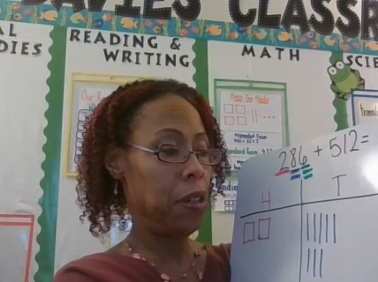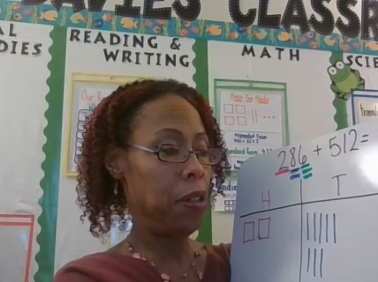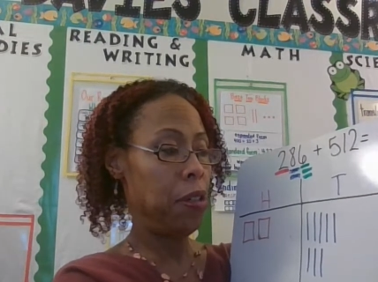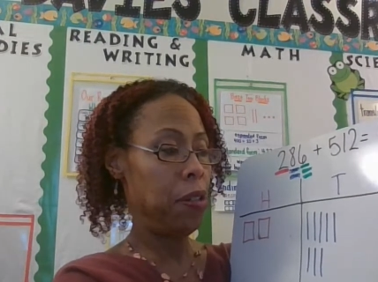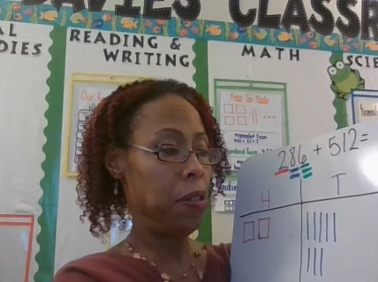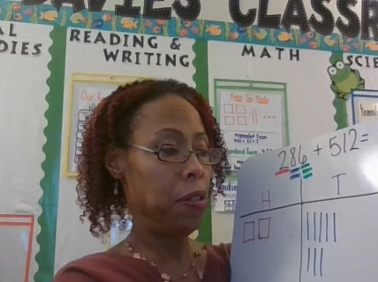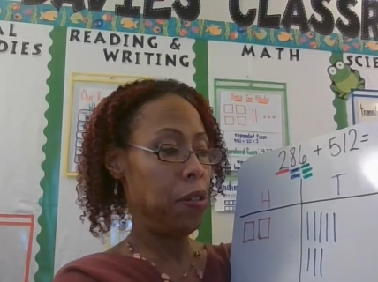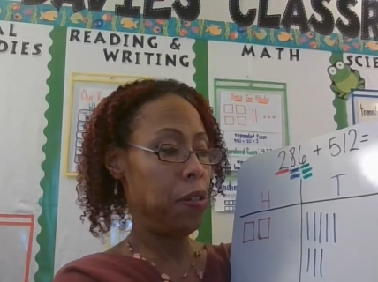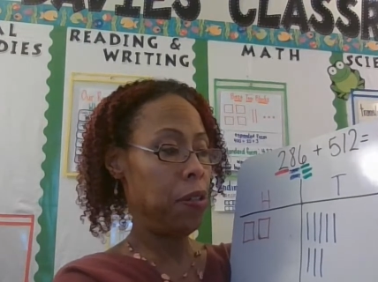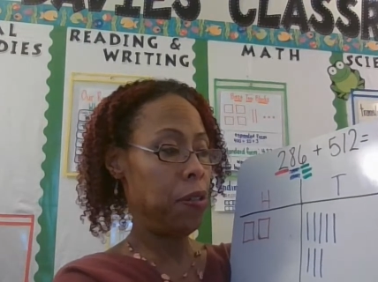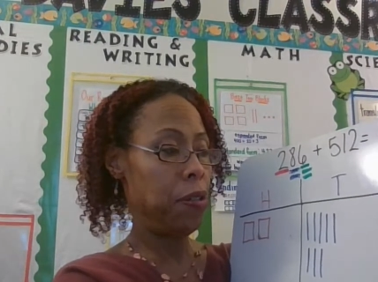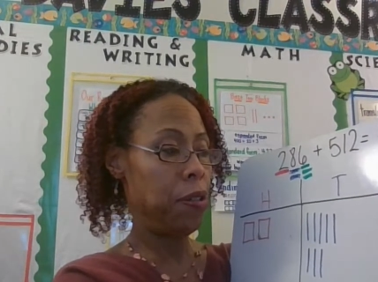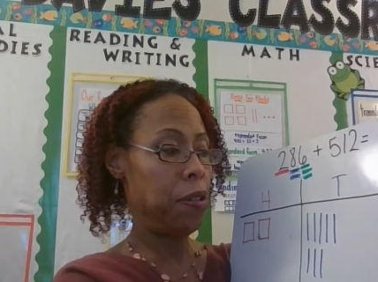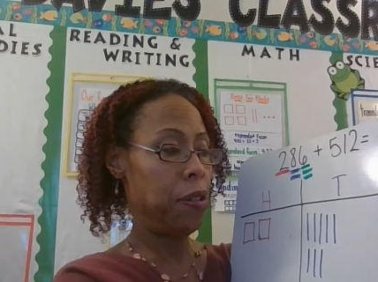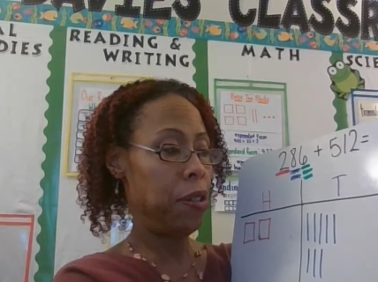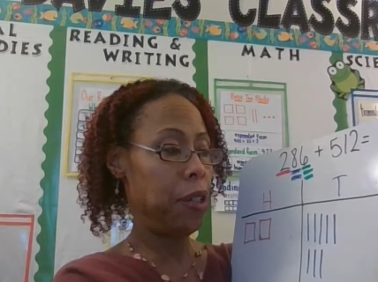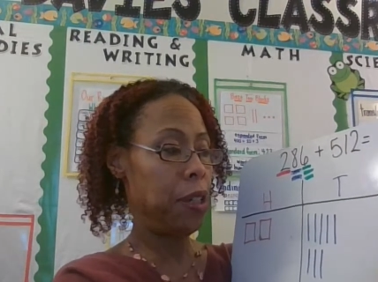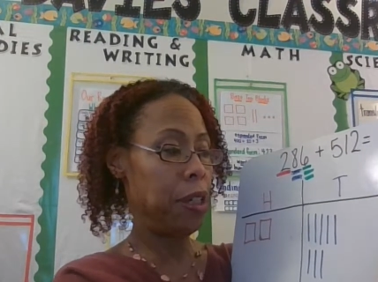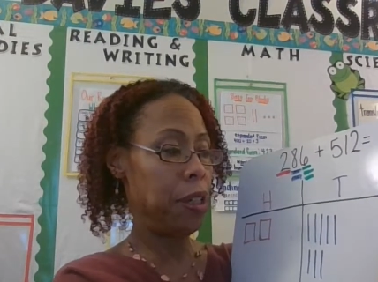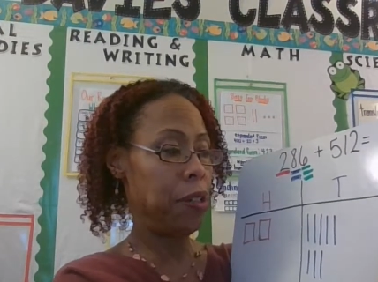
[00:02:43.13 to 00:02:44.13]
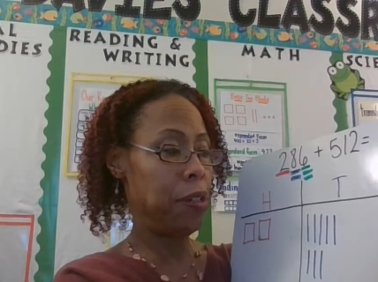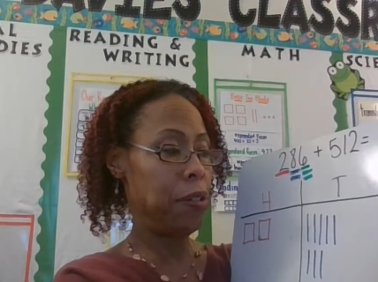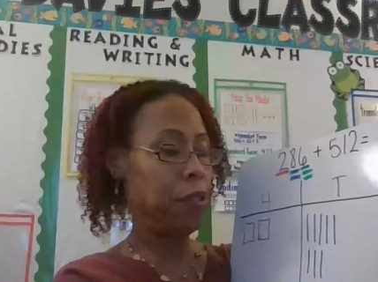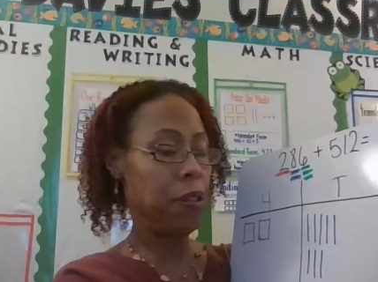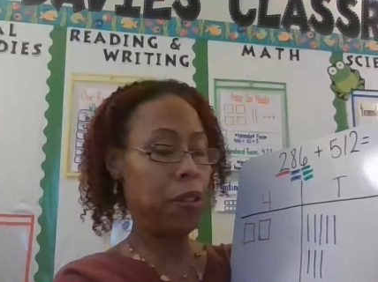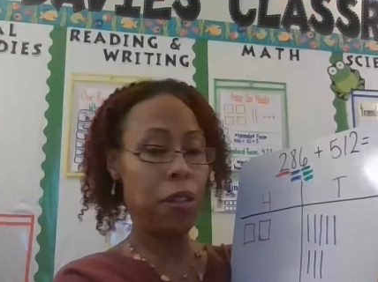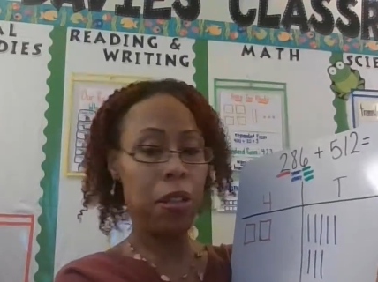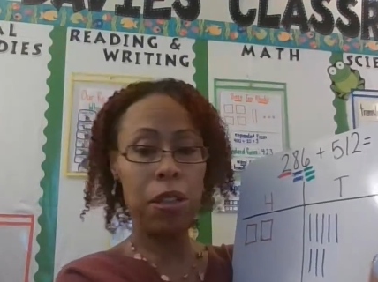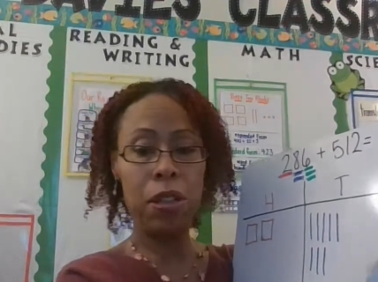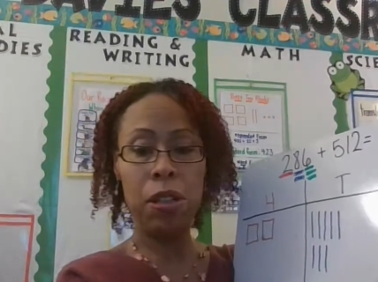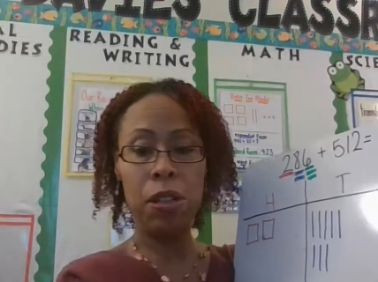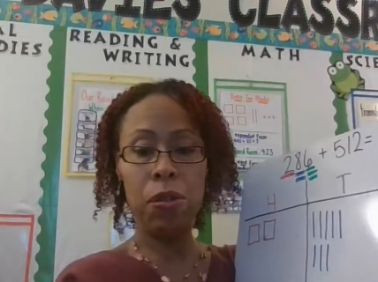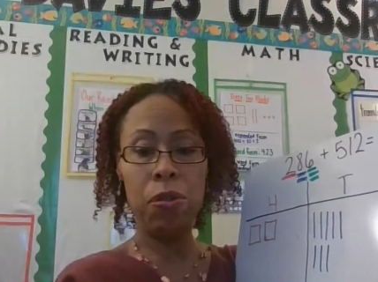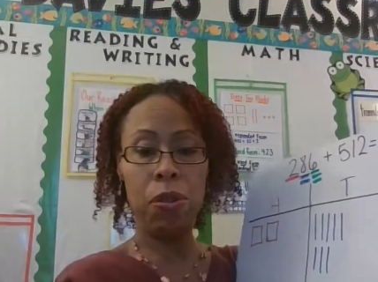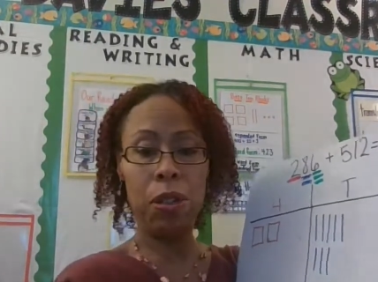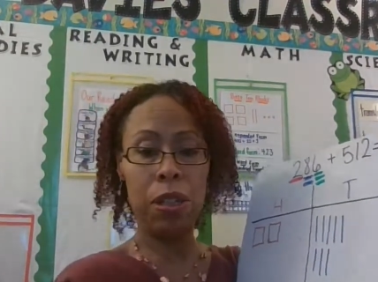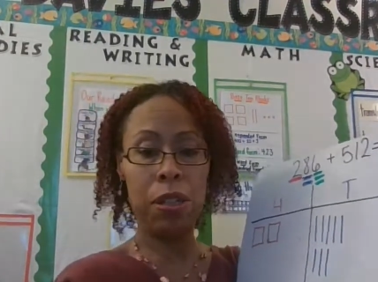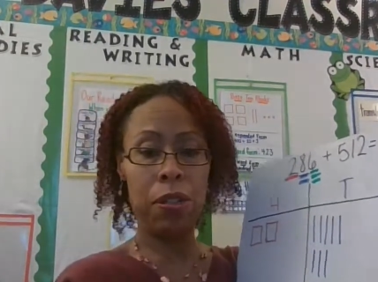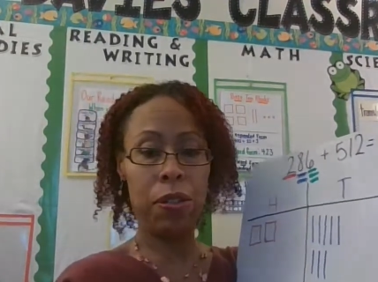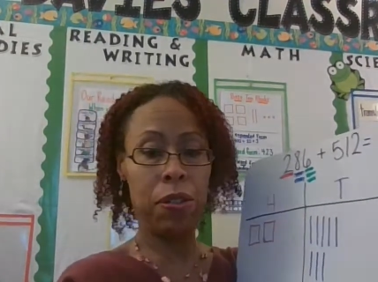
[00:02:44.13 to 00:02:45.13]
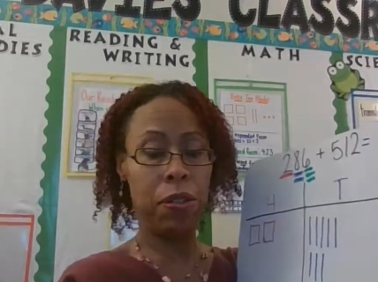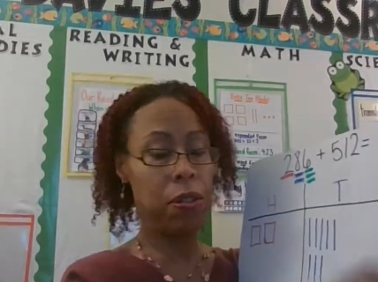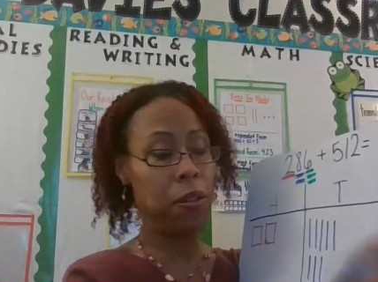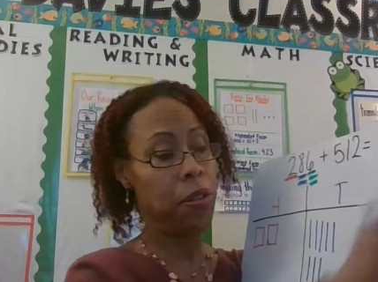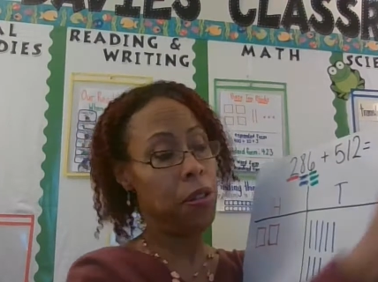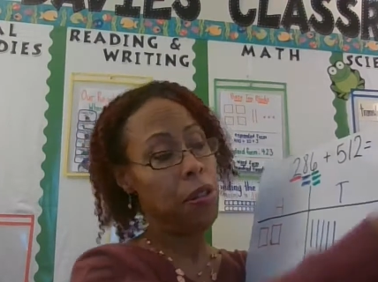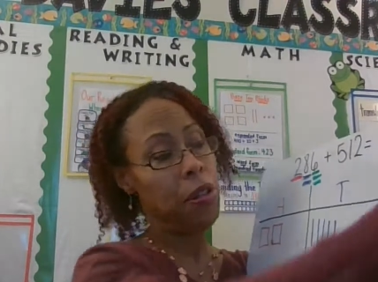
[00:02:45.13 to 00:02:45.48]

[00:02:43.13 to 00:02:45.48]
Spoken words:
So 6 units.